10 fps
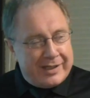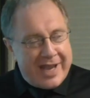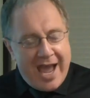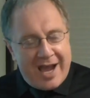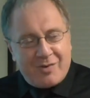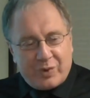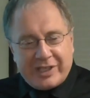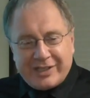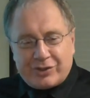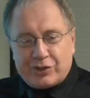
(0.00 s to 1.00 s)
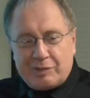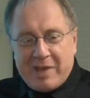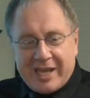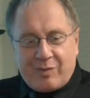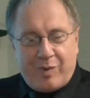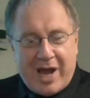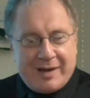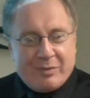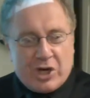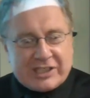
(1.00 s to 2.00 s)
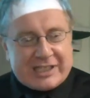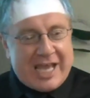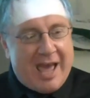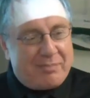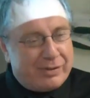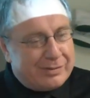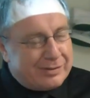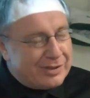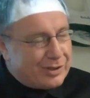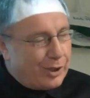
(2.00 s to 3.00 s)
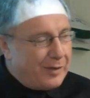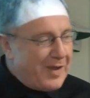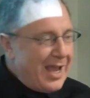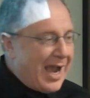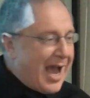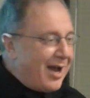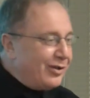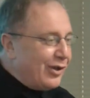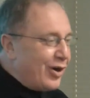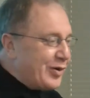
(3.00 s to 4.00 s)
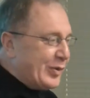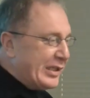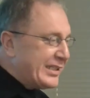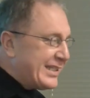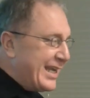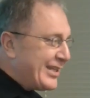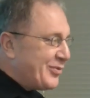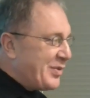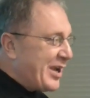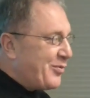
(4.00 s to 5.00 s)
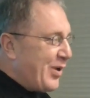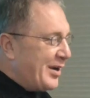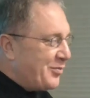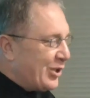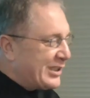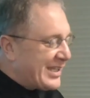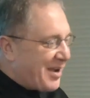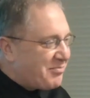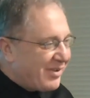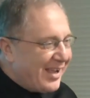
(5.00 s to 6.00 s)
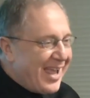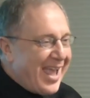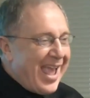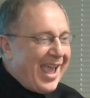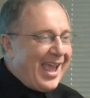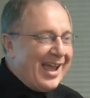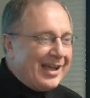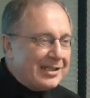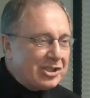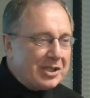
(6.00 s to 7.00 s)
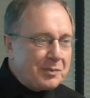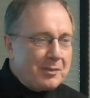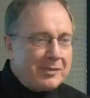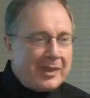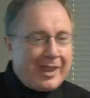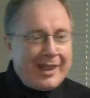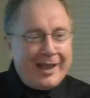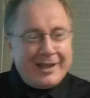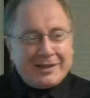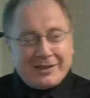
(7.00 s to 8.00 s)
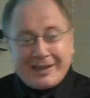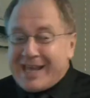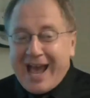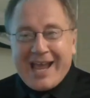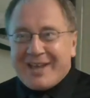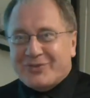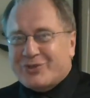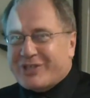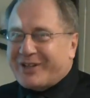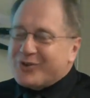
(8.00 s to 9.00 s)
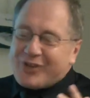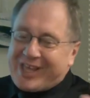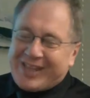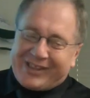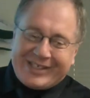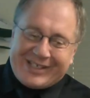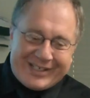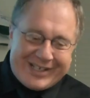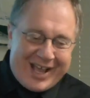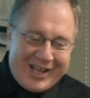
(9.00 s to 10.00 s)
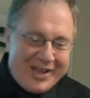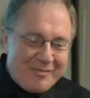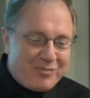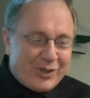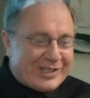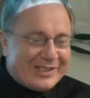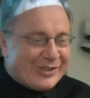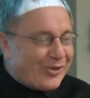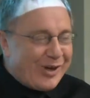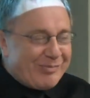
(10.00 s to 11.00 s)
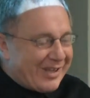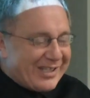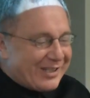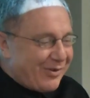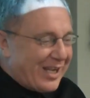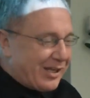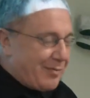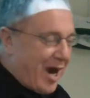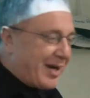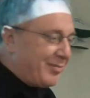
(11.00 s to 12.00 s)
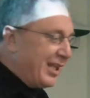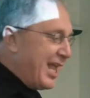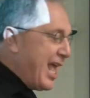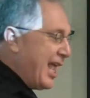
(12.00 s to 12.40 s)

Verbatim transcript: now we need to, to make one more step, sort of. How long will it take to make one more step? And here I have to tell you again, this is a personal story, but it's quite remarkable.